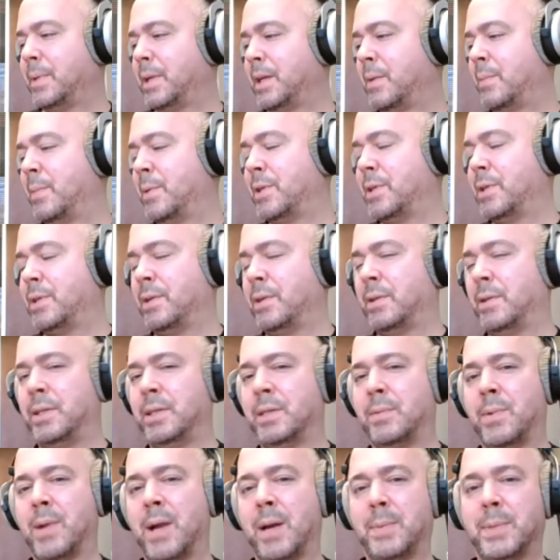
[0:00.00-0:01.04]
commissioned all
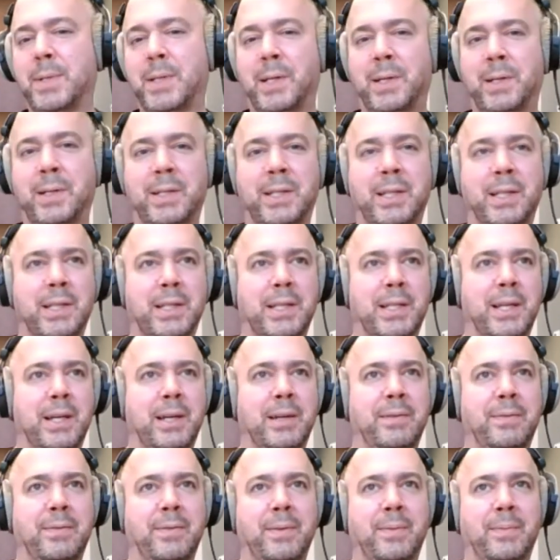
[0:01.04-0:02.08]
these rap songs and
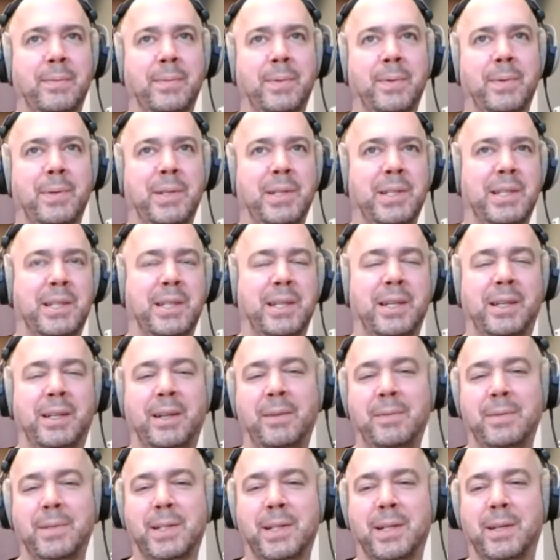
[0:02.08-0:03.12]
stuff, and we were just like, no
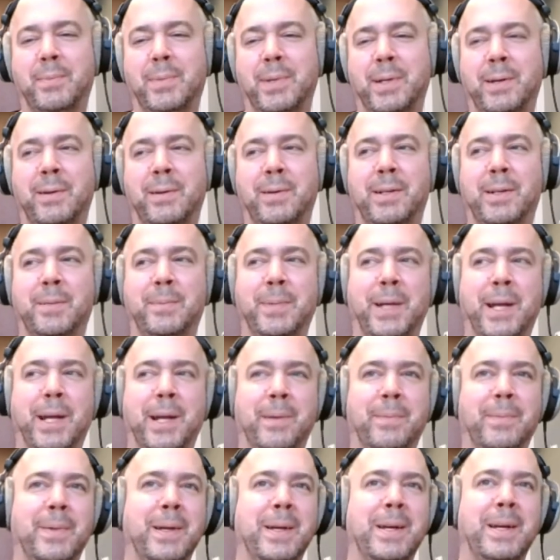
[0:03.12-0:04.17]
one's gonna play our dumb
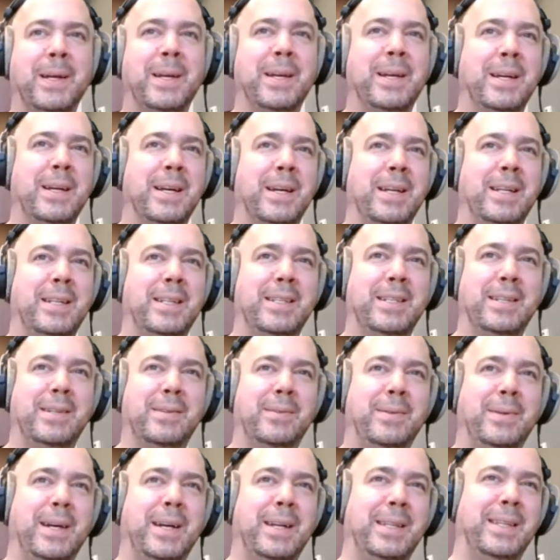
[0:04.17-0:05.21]
game, and so
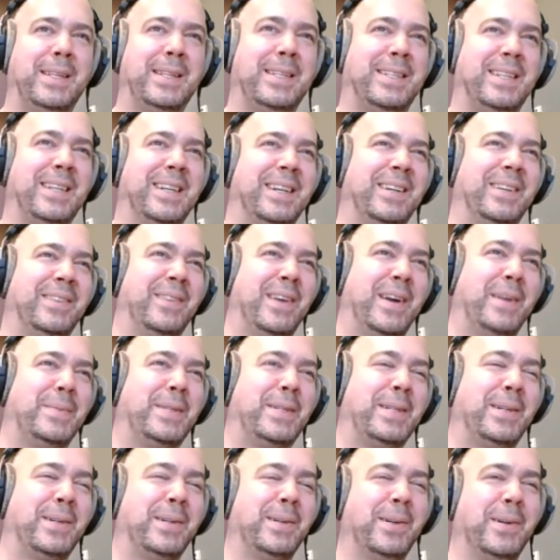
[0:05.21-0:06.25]
we had this like rap
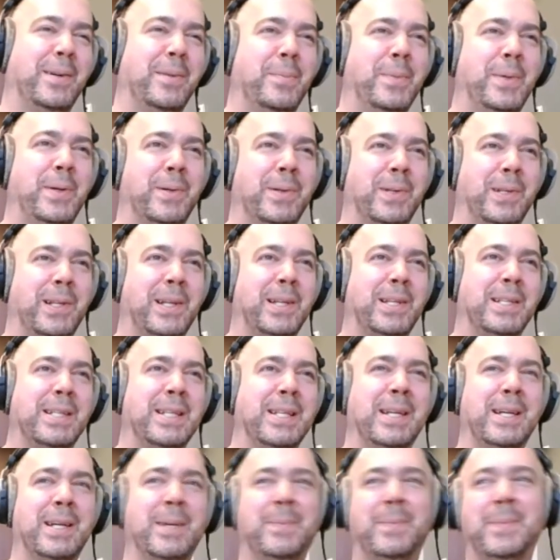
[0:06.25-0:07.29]
song called "Middle Claws
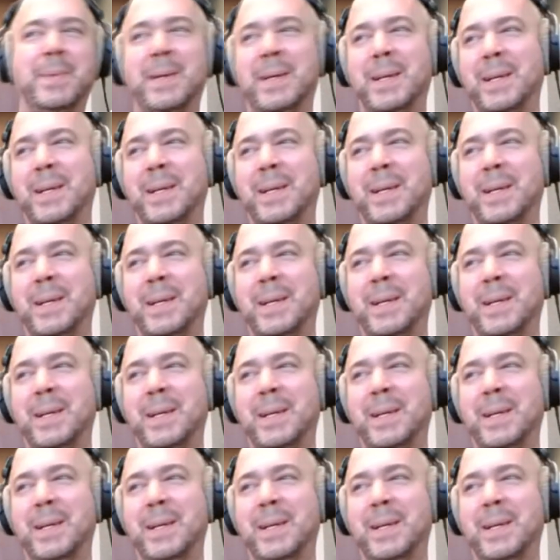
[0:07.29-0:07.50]
Up,"